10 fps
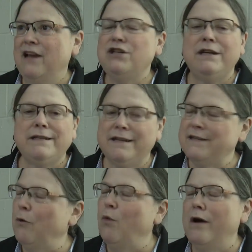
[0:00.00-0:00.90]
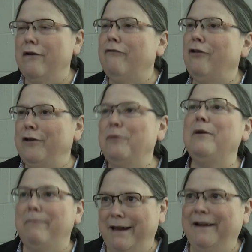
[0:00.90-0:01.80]
She's just a wonderful
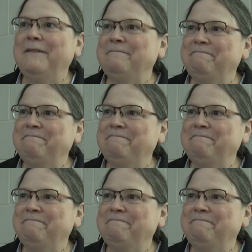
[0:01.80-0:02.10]
human being.